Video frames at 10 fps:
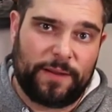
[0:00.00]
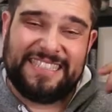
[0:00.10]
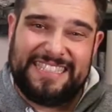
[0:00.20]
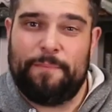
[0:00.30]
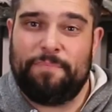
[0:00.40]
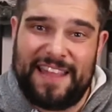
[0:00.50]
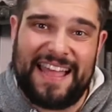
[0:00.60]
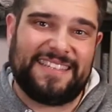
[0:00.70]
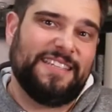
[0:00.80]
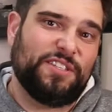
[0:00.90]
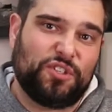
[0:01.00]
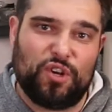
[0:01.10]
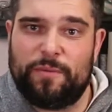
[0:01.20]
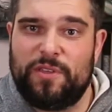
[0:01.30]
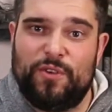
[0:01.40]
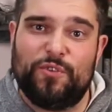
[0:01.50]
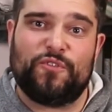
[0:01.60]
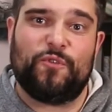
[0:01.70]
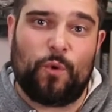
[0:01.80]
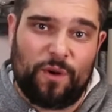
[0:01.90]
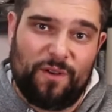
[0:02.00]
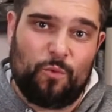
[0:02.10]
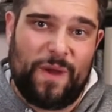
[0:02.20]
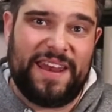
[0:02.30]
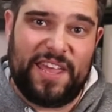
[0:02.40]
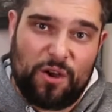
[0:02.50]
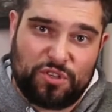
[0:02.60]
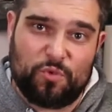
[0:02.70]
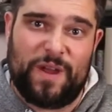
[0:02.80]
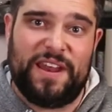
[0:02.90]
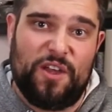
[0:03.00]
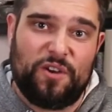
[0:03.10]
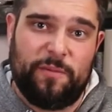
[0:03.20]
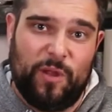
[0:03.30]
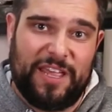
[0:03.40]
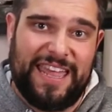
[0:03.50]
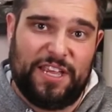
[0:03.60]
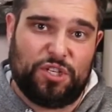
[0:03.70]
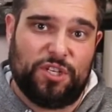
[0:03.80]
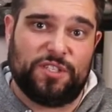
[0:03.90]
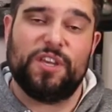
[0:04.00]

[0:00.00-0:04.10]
Simplex is a term used for radio-to-radio communications.